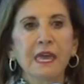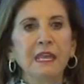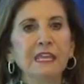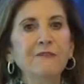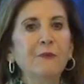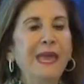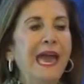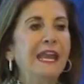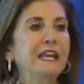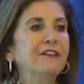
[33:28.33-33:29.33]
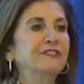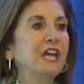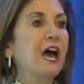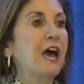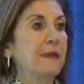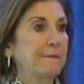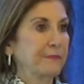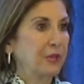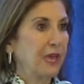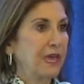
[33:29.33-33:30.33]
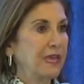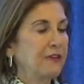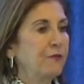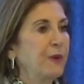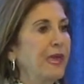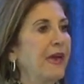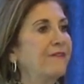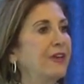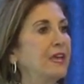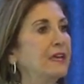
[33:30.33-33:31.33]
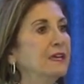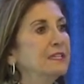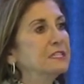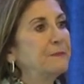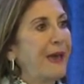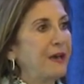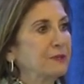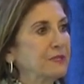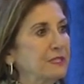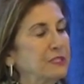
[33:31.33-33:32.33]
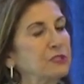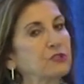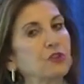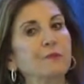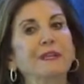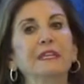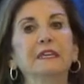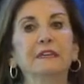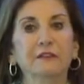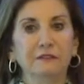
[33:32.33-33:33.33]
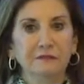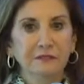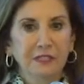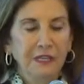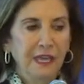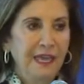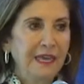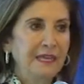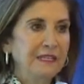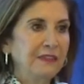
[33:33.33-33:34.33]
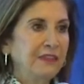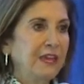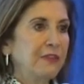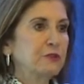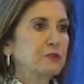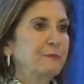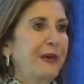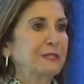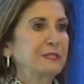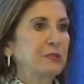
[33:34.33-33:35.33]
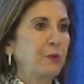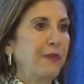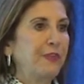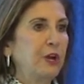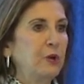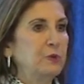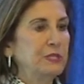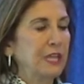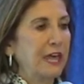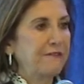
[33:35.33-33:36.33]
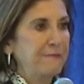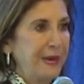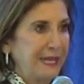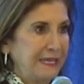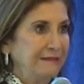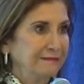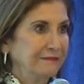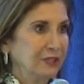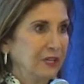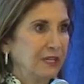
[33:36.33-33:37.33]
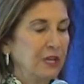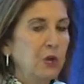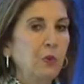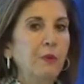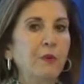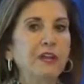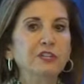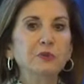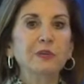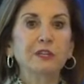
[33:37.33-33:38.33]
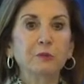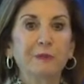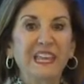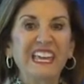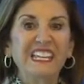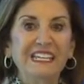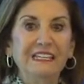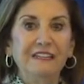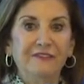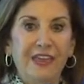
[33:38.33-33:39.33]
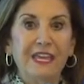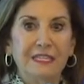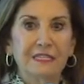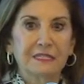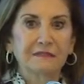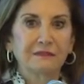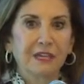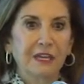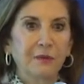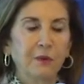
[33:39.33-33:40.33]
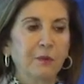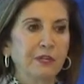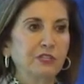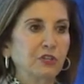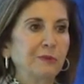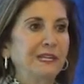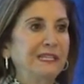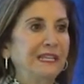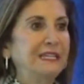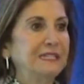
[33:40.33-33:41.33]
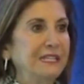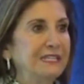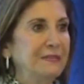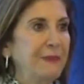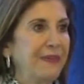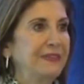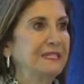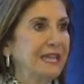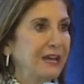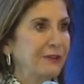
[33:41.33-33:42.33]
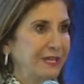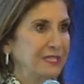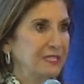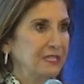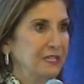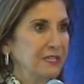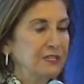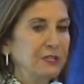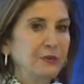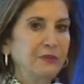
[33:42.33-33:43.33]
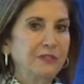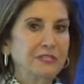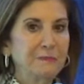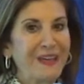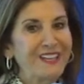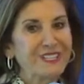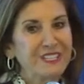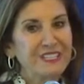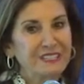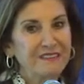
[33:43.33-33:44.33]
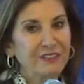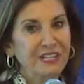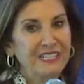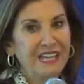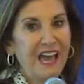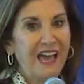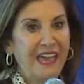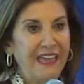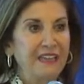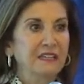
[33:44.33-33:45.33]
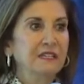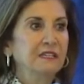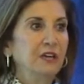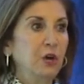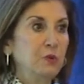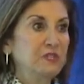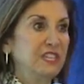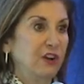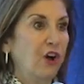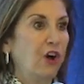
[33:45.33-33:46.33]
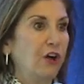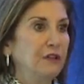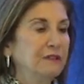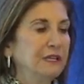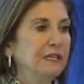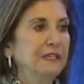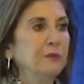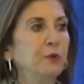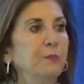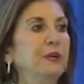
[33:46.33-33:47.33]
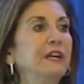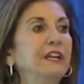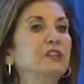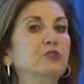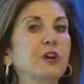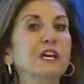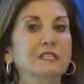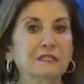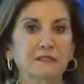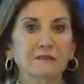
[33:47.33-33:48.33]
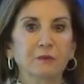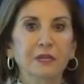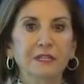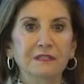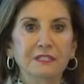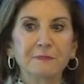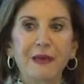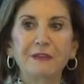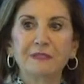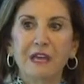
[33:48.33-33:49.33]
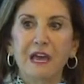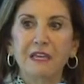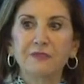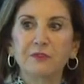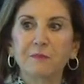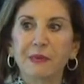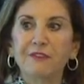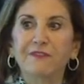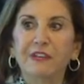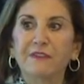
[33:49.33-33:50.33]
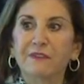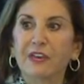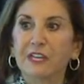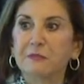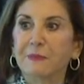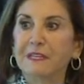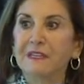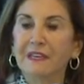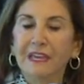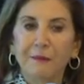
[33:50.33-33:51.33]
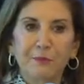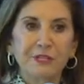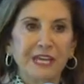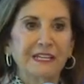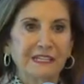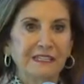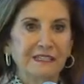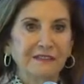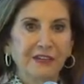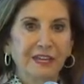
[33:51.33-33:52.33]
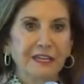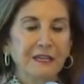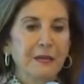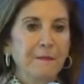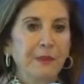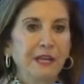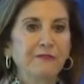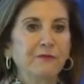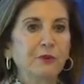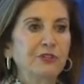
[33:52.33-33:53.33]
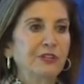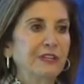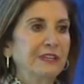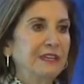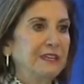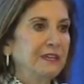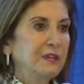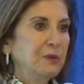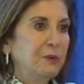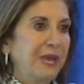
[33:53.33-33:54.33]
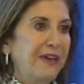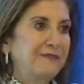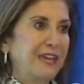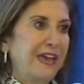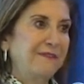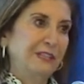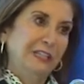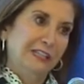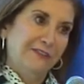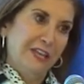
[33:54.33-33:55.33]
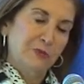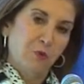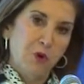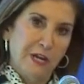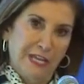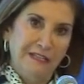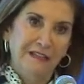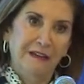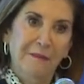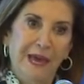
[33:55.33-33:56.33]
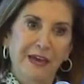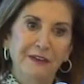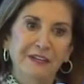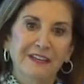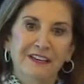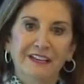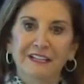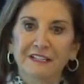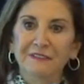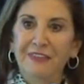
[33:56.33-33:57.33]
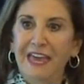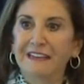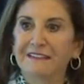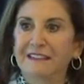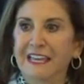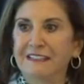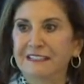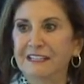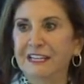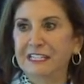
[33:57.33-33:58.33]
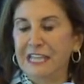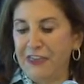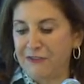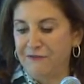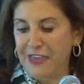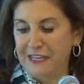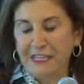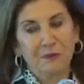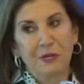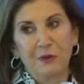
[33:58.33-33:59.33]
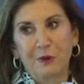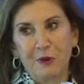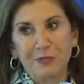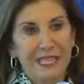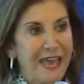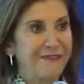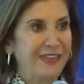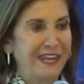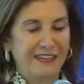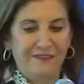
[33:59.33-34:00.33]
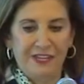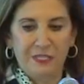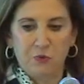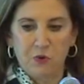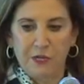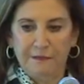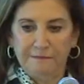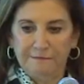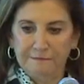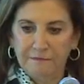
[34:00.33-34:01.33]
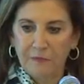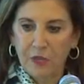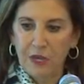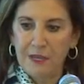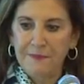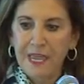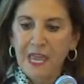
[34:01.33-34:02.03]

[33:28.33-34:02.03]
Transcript: And if we had enough time, okay, if we have a spouse that's terminally ill and the other spouse is the one that owes a lot of money, right, we want to do a little planning in advance. Okay? We want to terminate that tenancy by the entireties so that the spouse that's going to die owns it all, and then we'll put it in a trust when the spouse dies for the benefit of the husband and protect it. Okay? But unfortunately, we have to have a little advance warning about that death event, and we don't always have that advance warning. Right?